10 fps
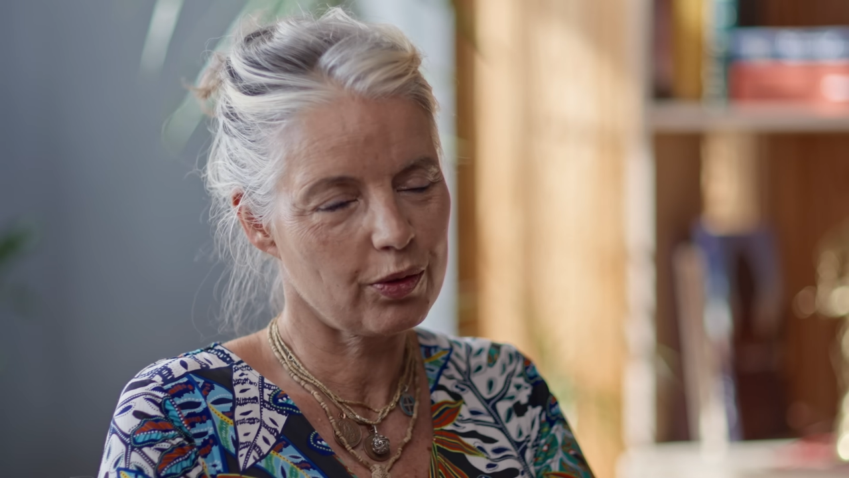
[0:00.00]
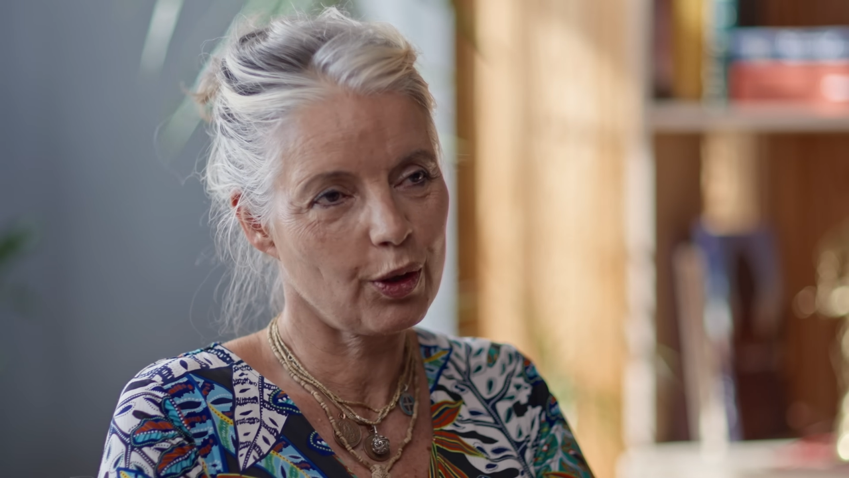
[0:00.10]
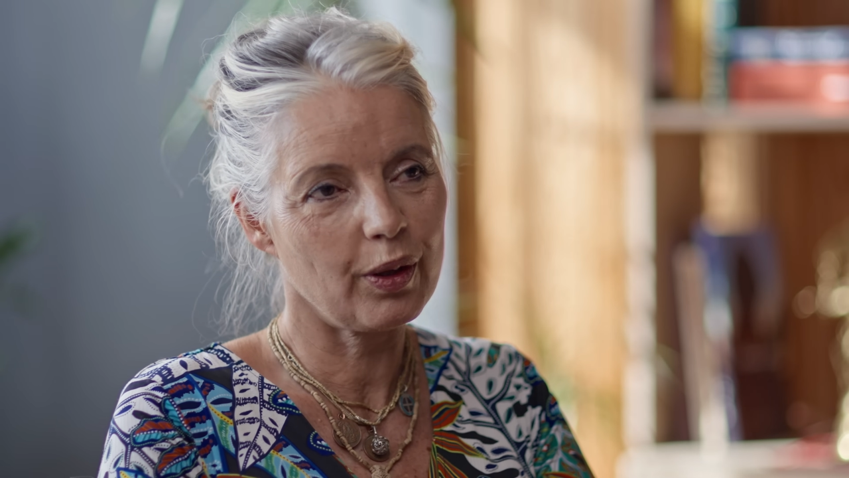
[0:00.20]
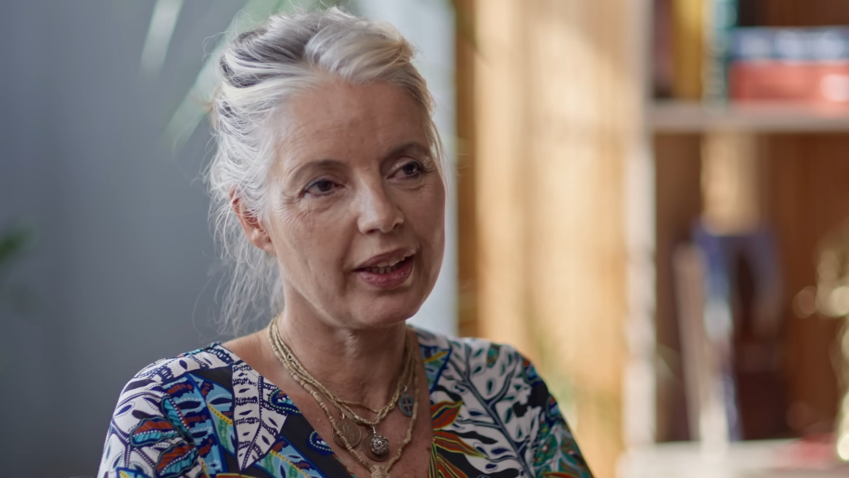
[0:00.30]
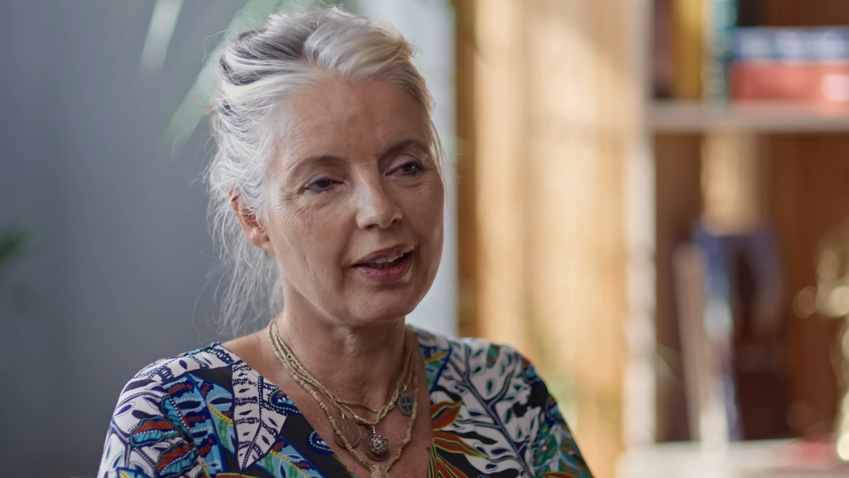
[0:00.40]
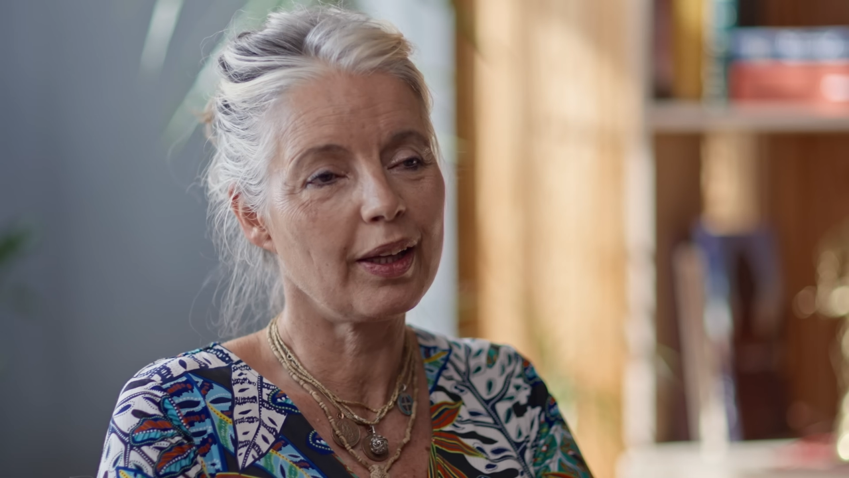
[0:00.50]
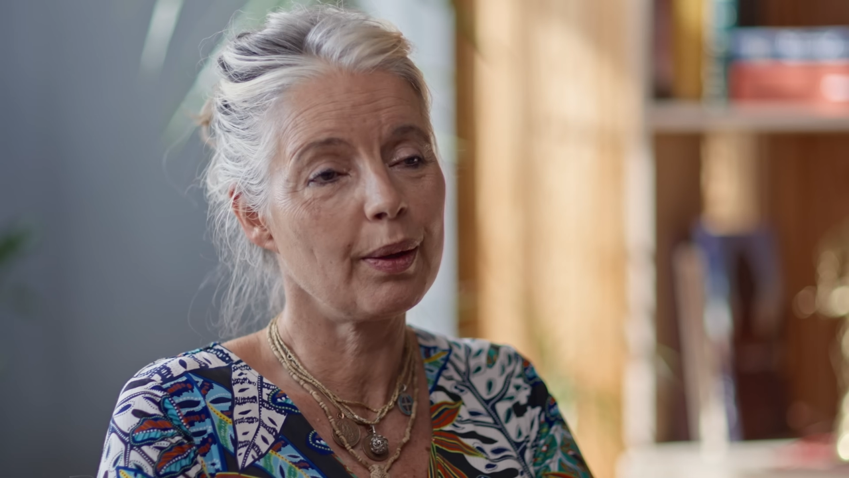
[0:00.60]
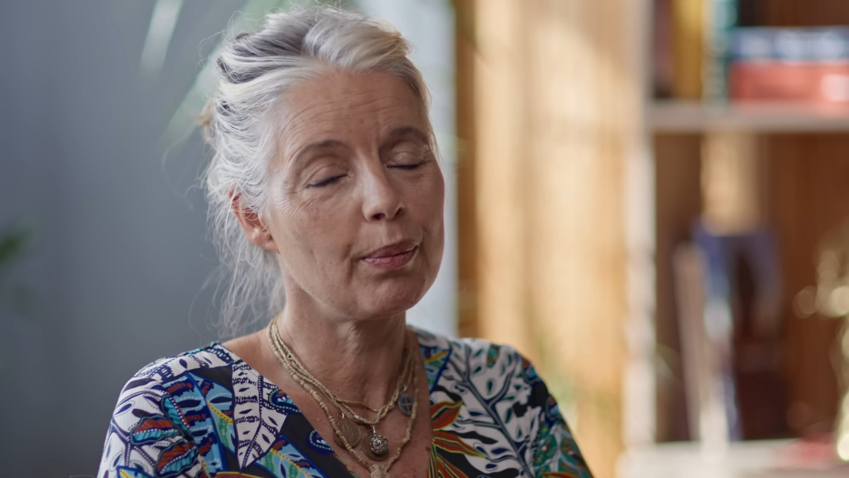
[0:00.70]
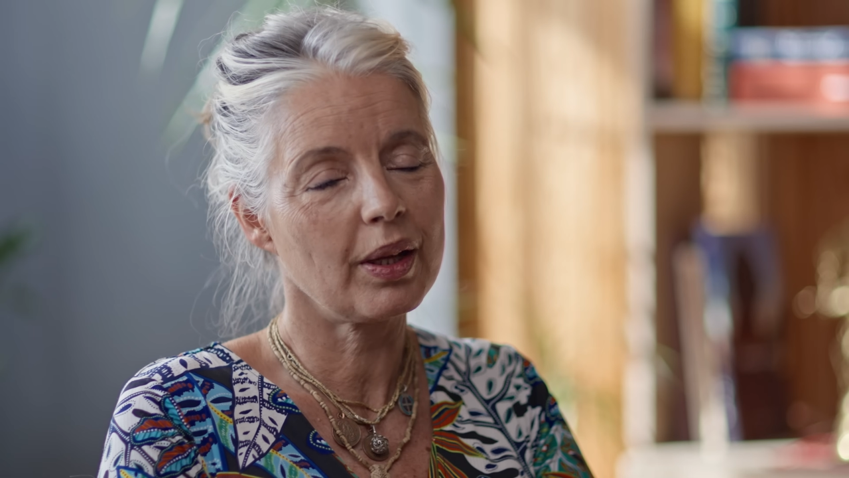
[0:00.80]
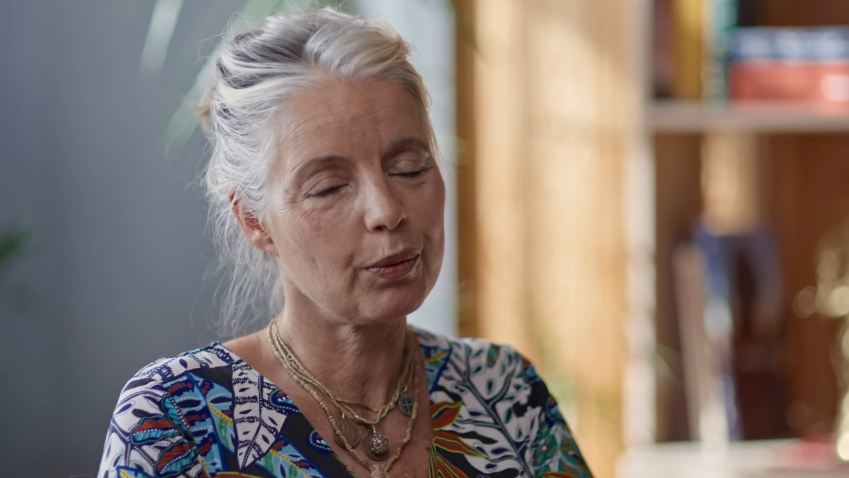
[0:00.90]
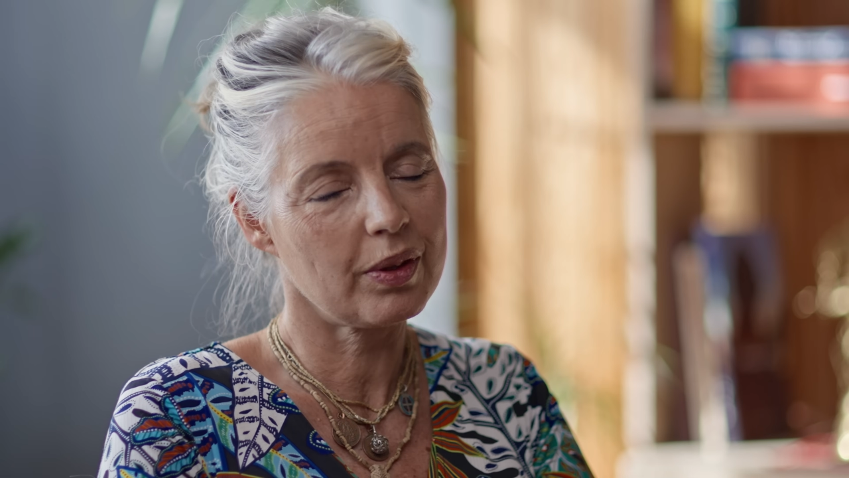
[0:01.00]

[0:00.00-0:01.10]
calling him and